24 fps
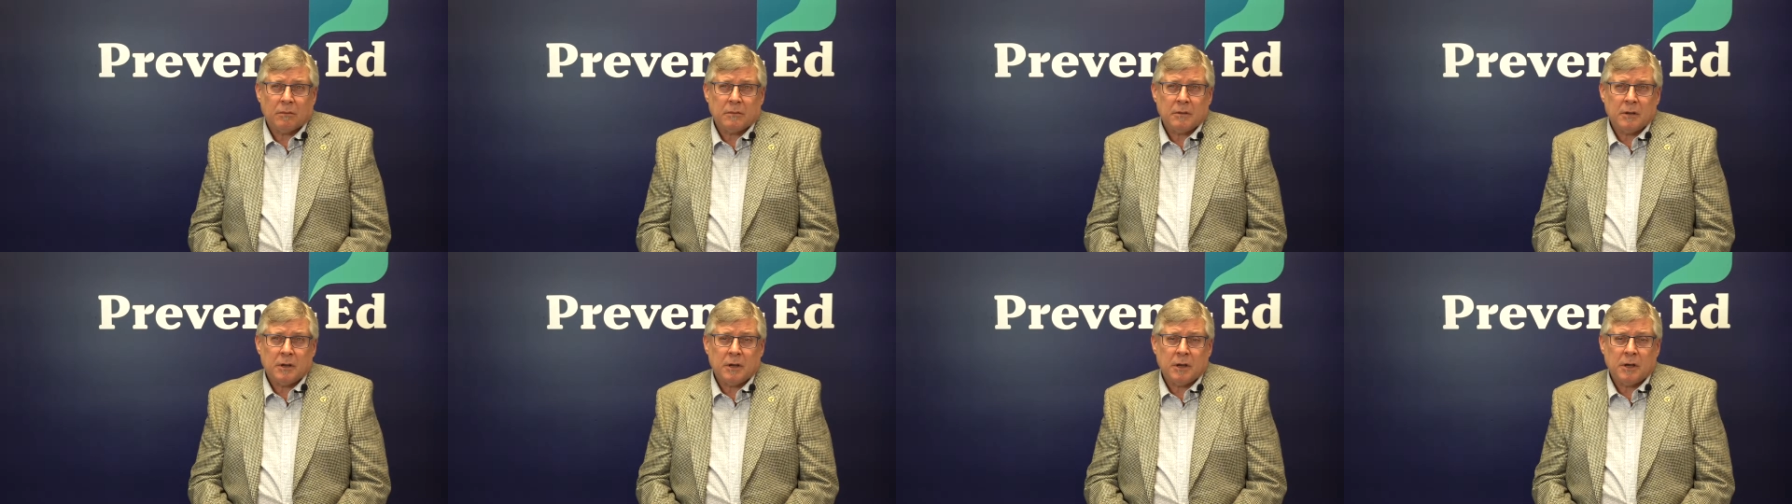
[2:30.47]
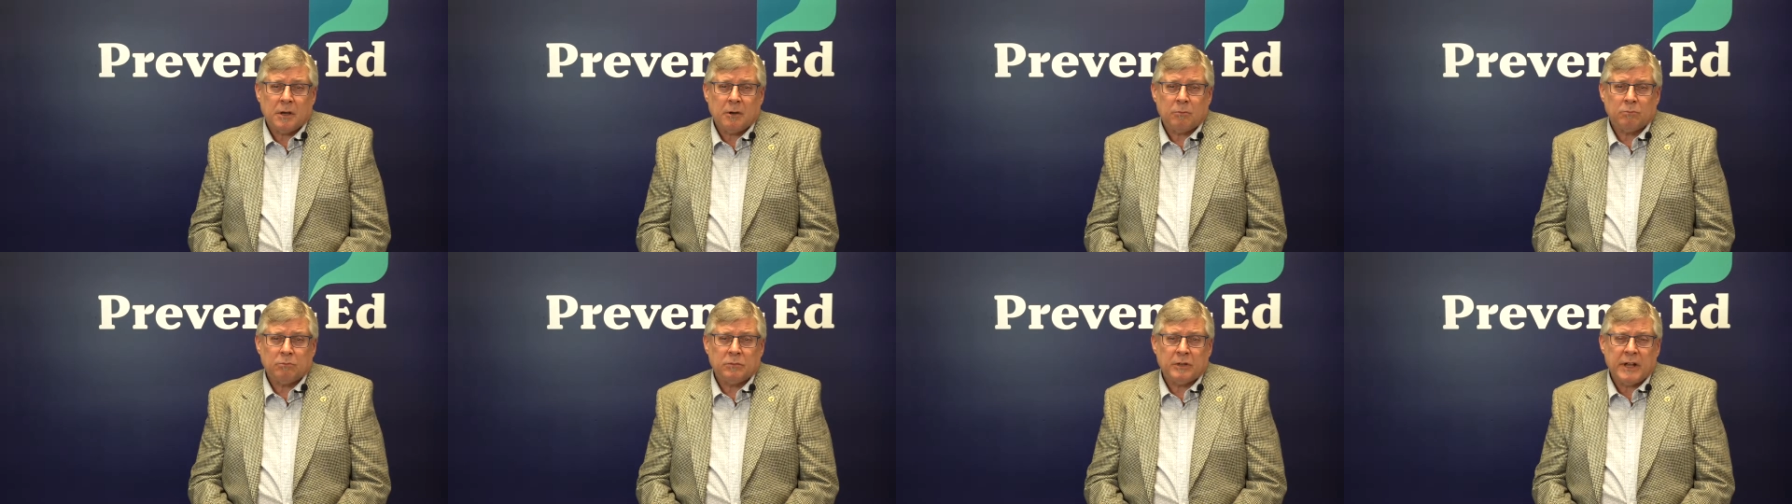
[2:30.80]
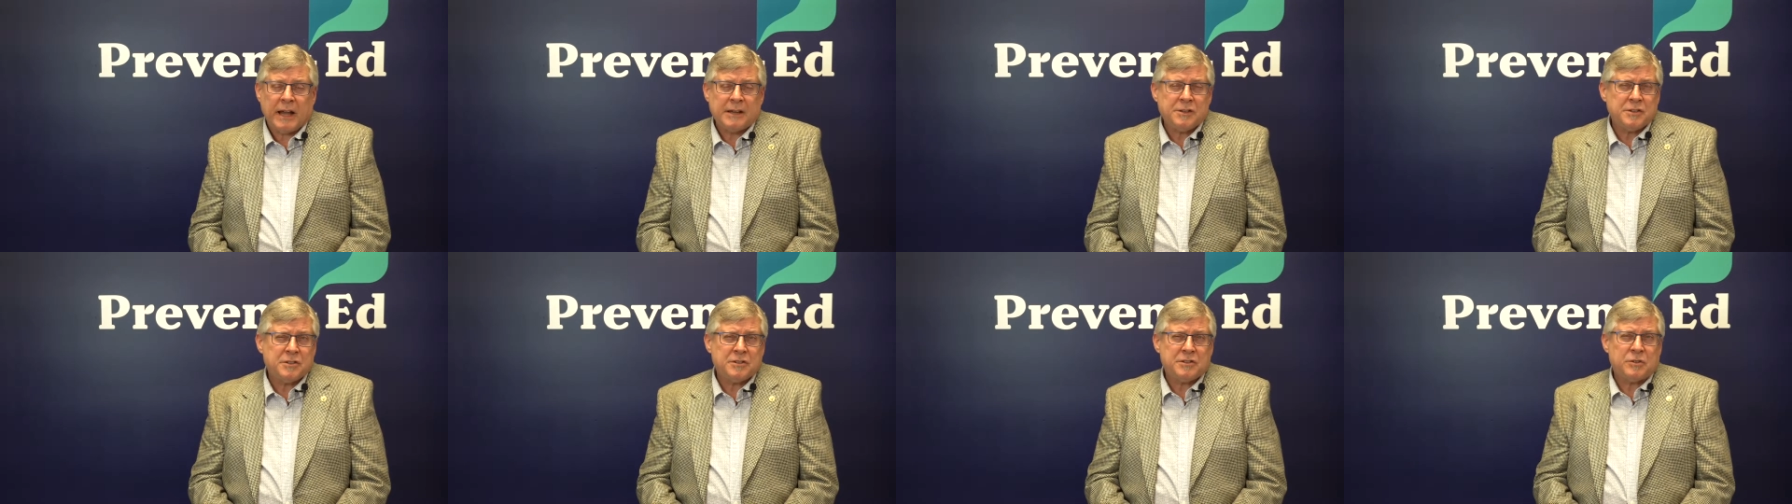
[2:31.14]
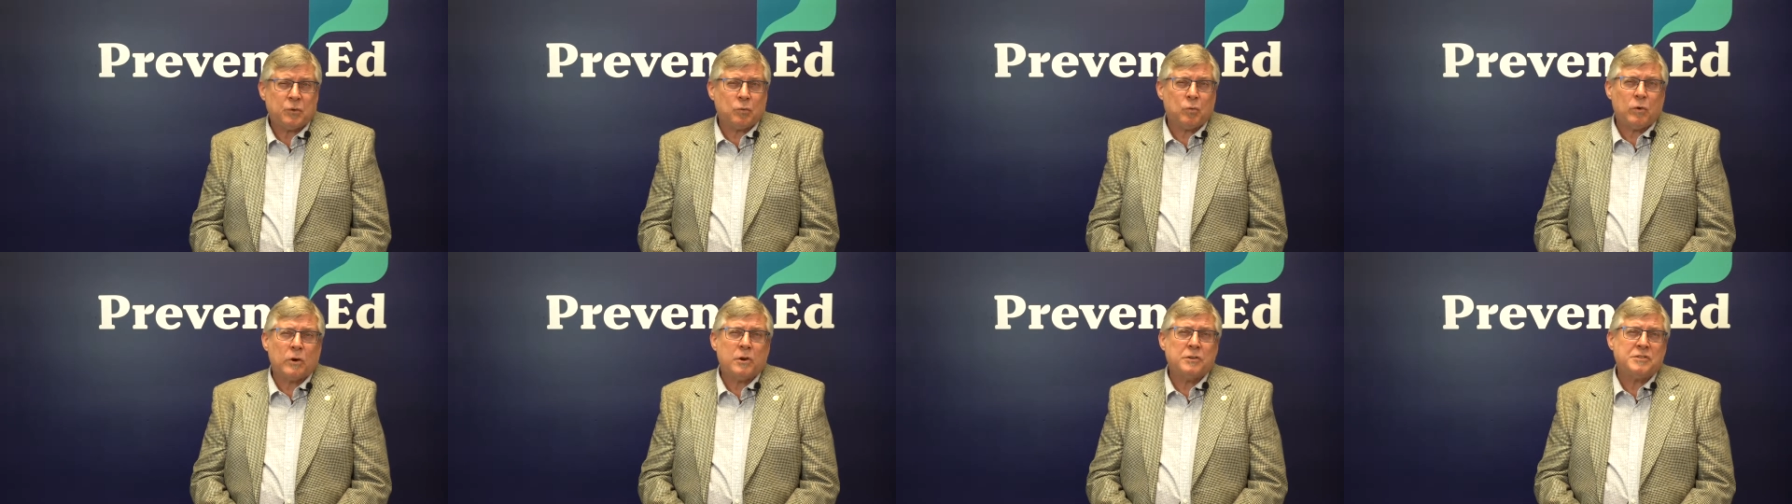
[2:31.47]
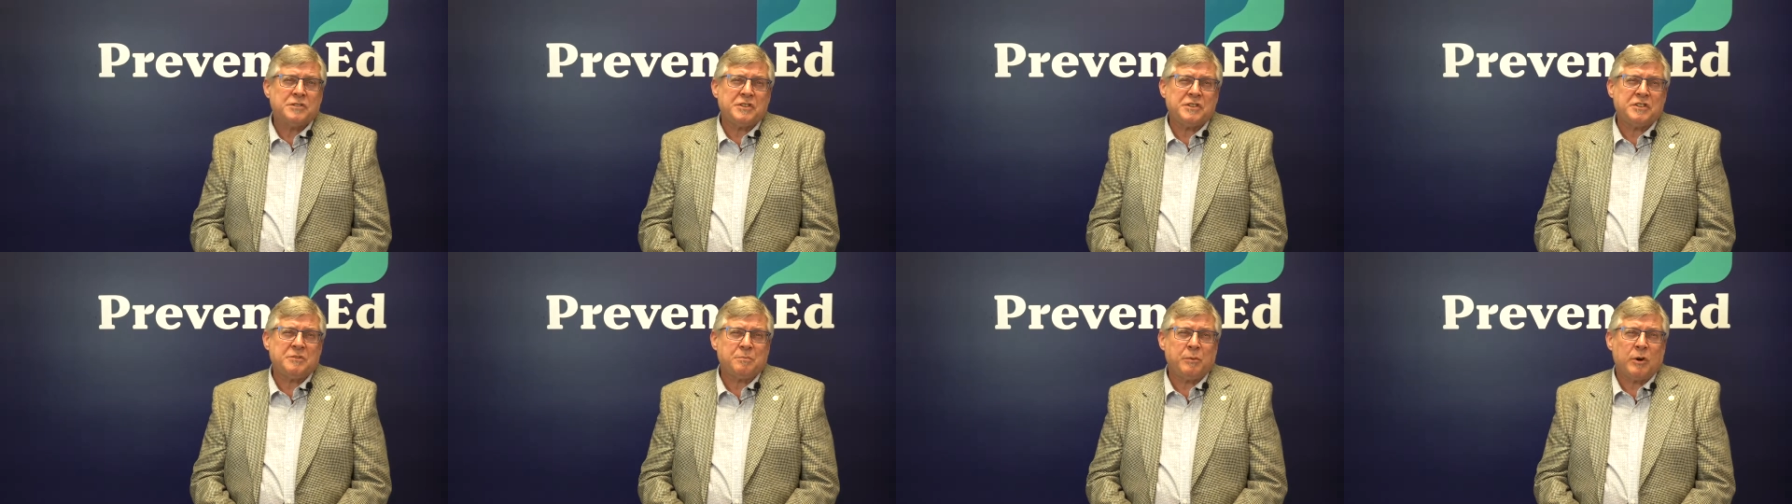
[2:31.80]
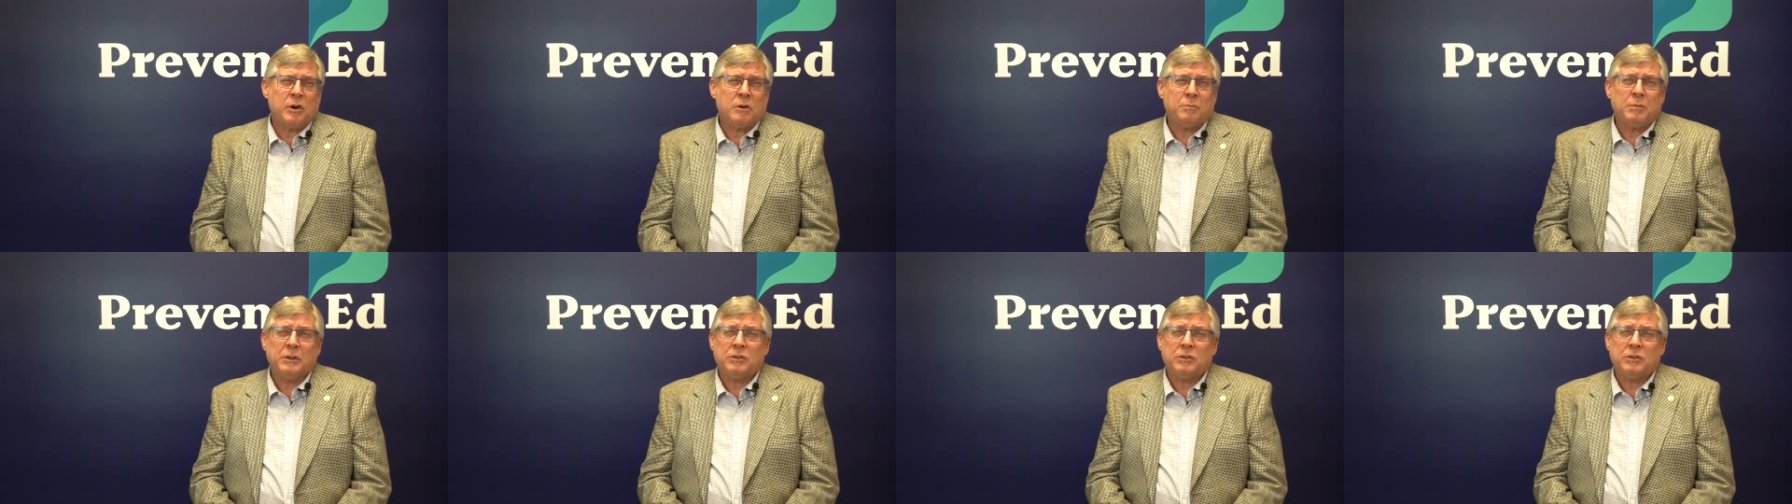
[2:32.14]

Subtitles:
not just the words they spoke,